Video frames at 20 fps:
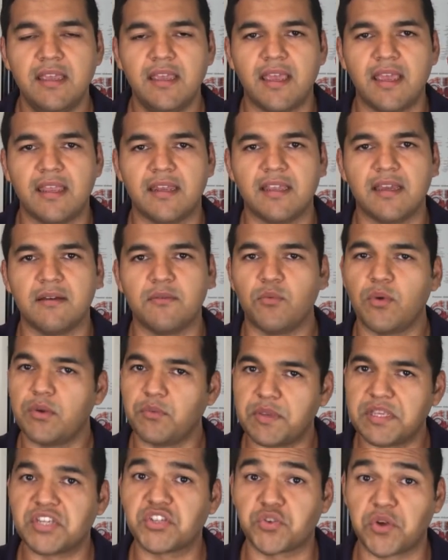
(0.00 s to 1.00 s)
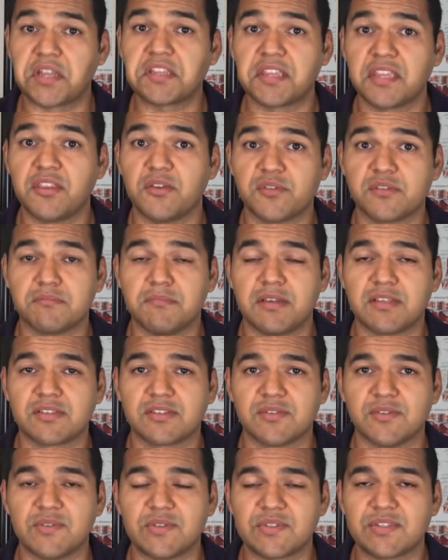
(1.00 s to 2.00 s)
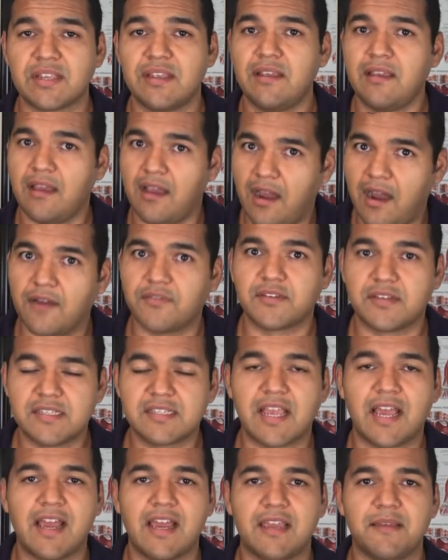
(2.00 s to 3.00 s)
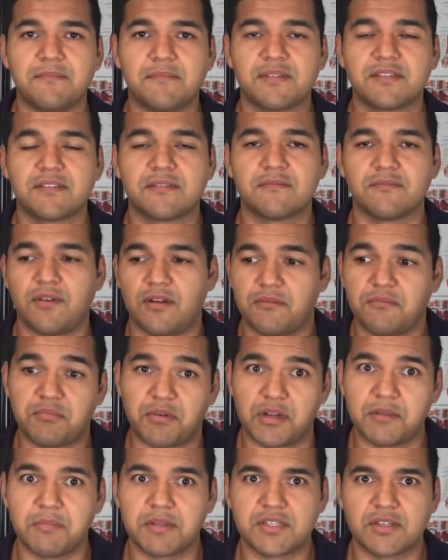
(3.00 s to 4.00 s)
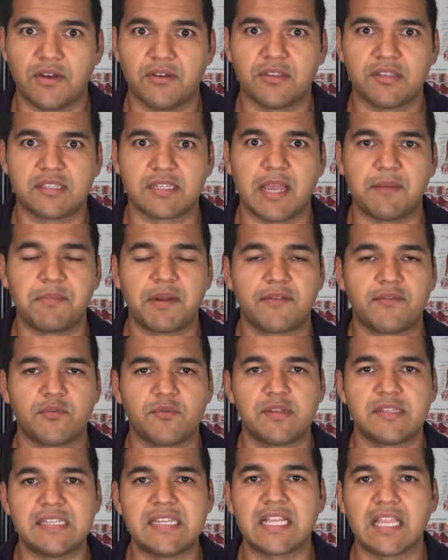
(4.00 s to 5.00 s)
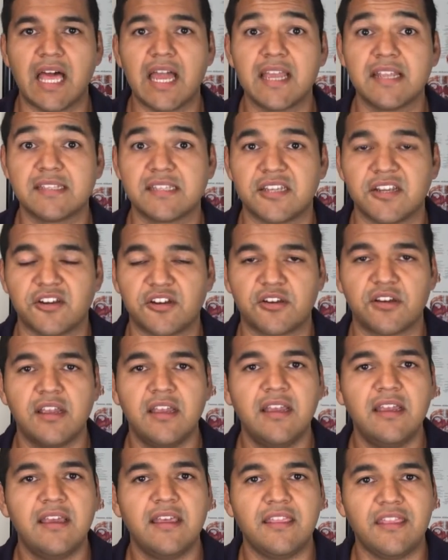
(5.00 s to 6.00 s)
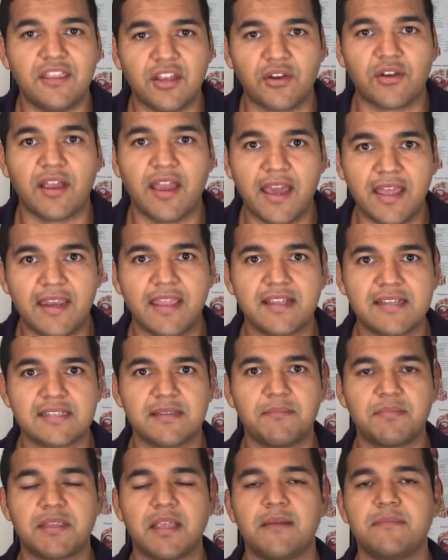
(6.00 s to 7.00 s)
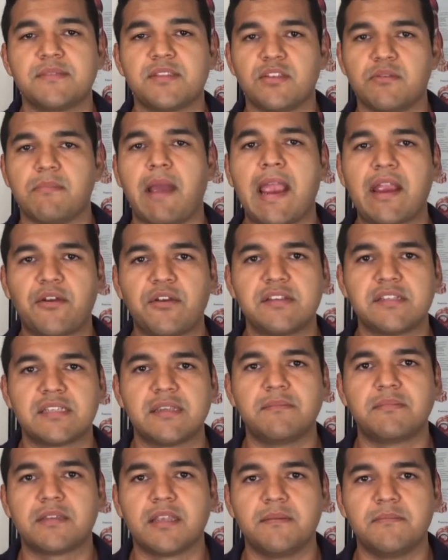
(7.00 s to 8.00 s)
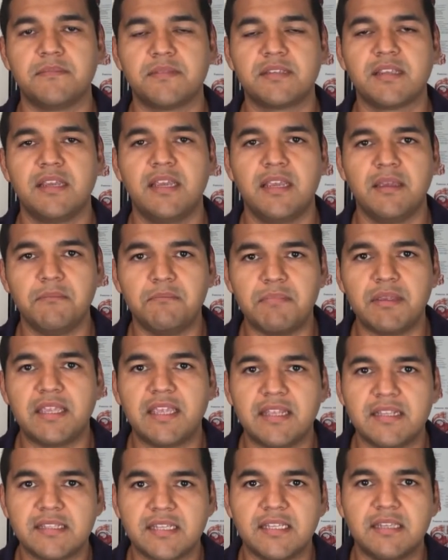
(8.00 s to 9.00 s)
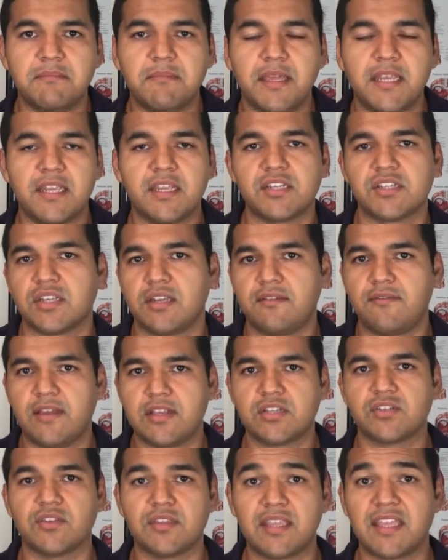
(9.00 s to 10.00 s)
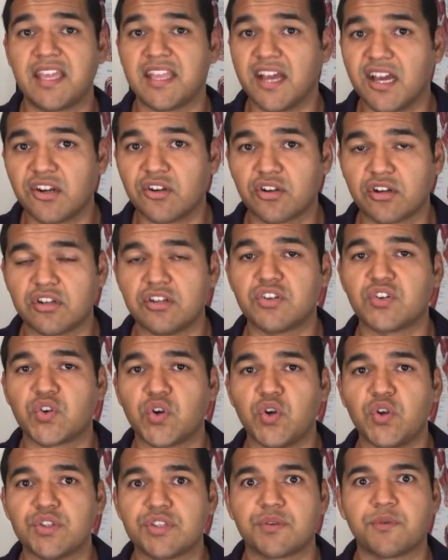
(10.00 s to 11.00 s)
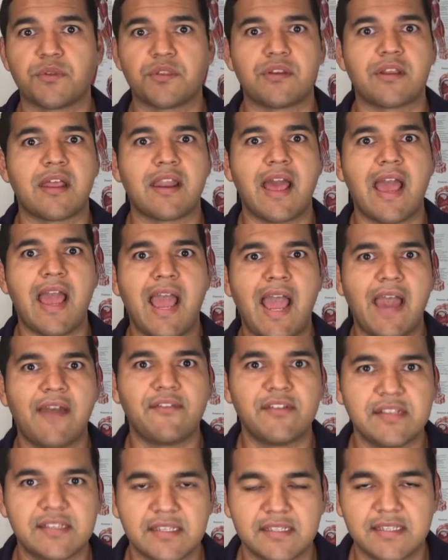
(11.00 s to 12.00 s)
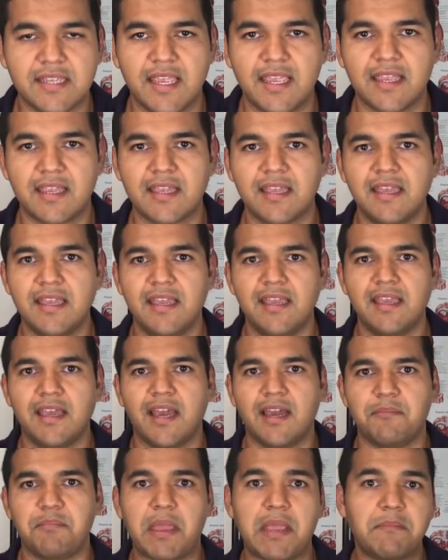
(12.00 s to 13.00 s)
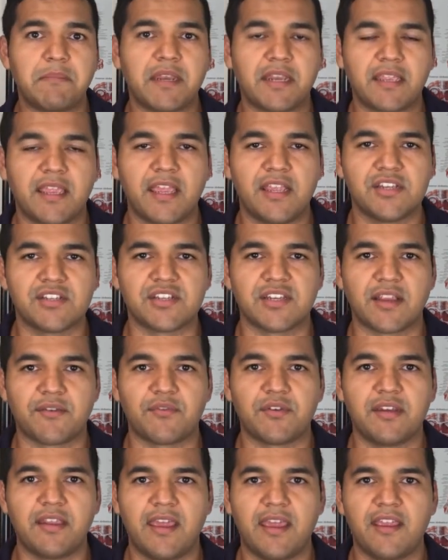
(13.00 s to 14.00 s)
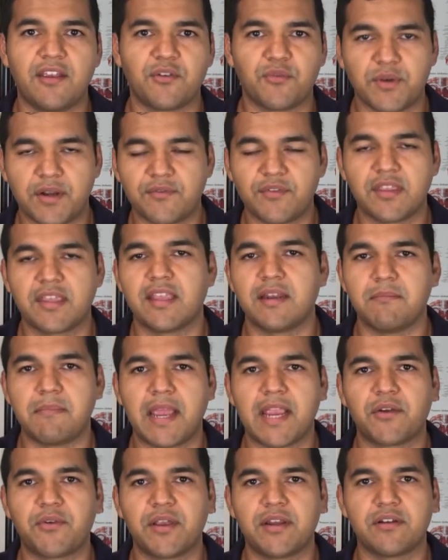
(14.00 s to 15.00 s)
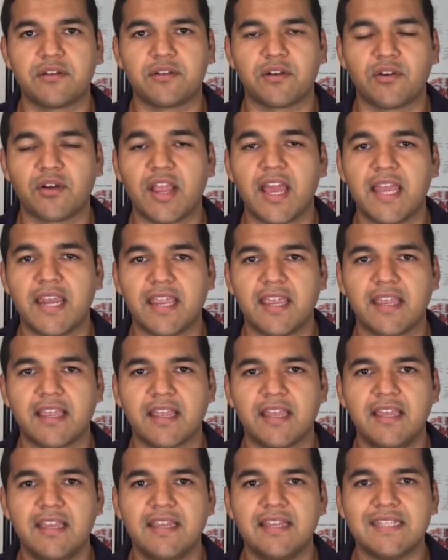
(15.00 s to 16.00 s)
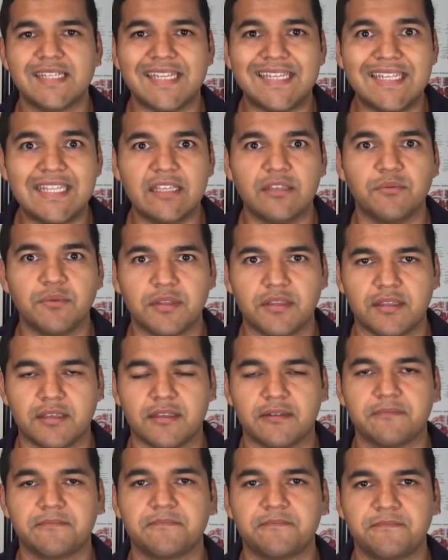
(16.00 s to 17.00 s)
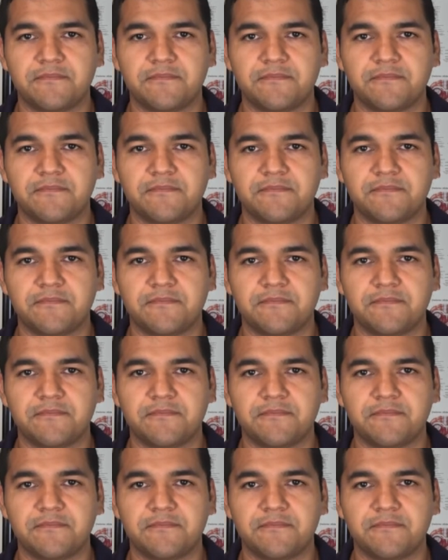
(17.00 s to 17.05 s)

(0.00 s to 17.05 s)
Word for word: And uh, when we strengthen those muscles, oftentimes, well, pretty much all the time, whenever we see clients here, their headache symptoms and their migraine symptoms begin to diminish and eventually they get under control to where they're not having to take a uh, pain medication every day or whenever they get a migraine or, or headache to deal with it.